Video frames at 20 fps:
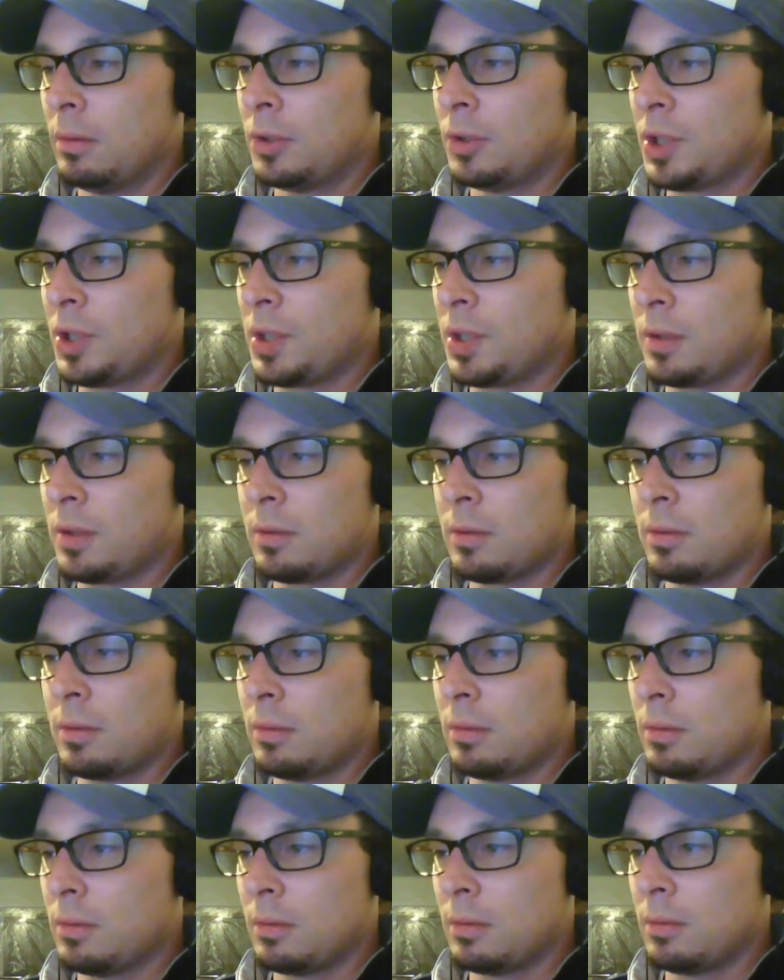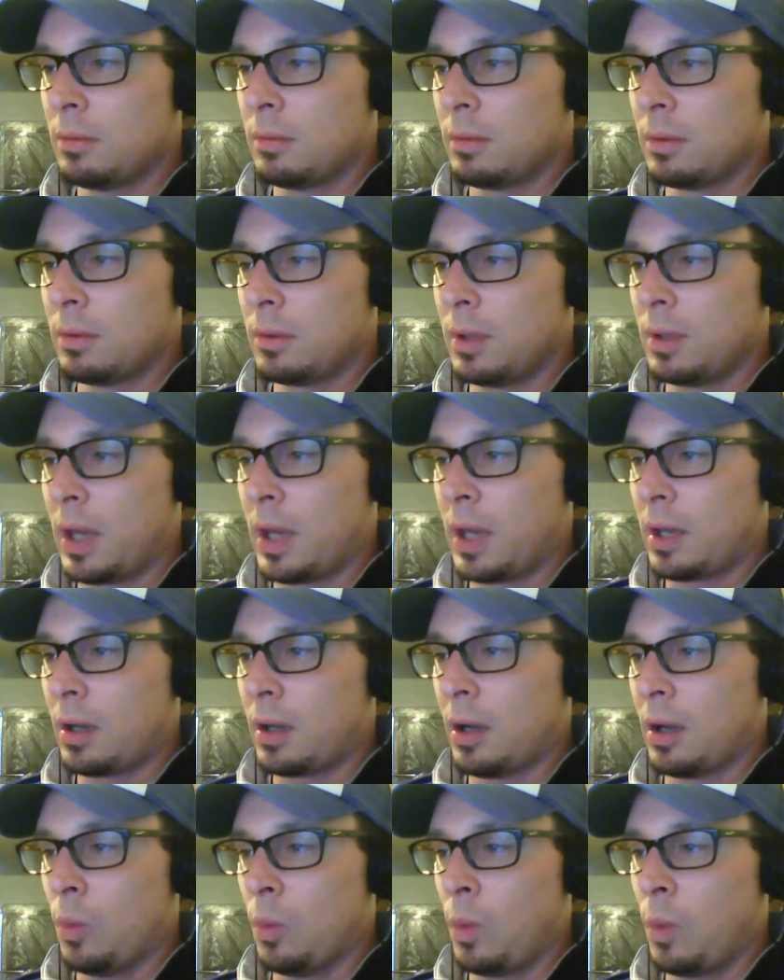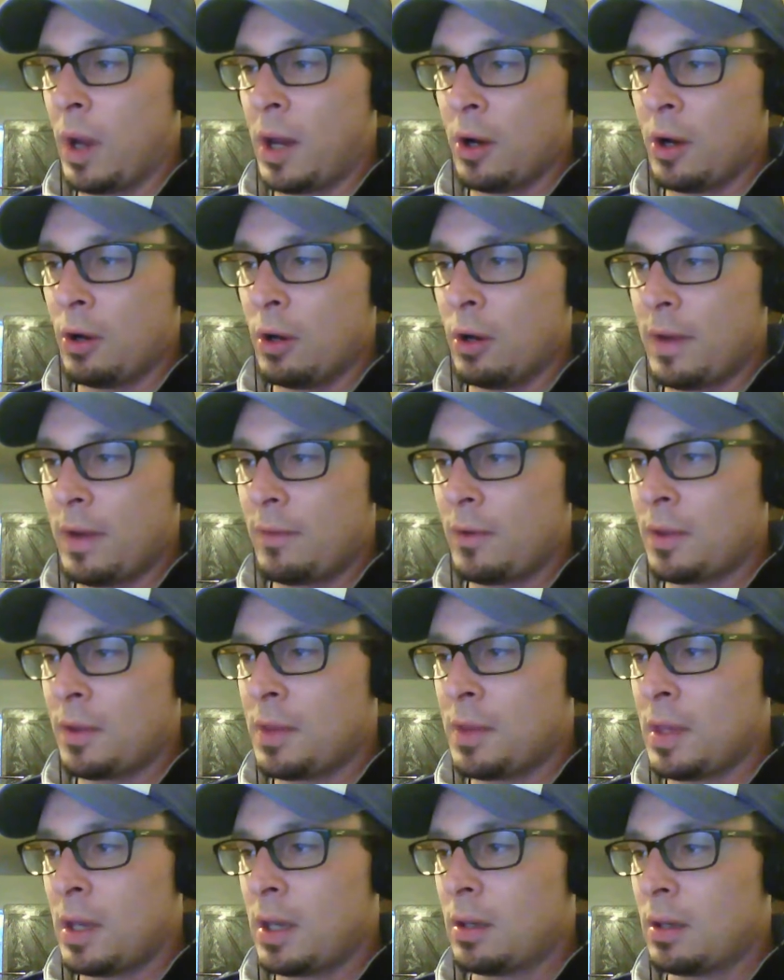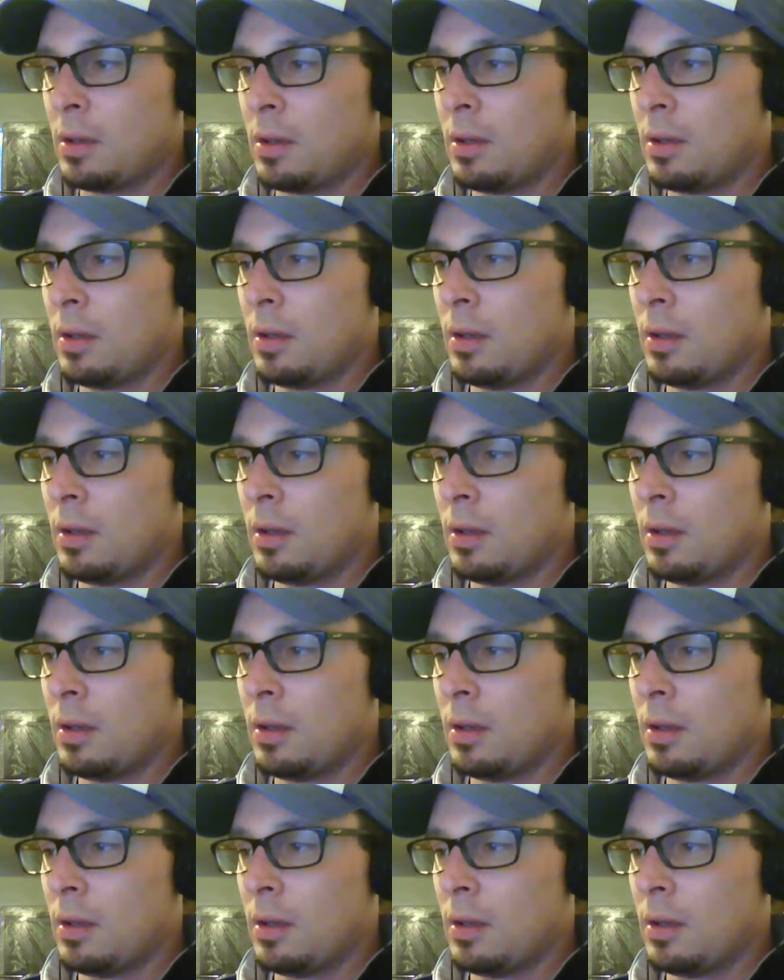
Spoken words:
just like aware of everything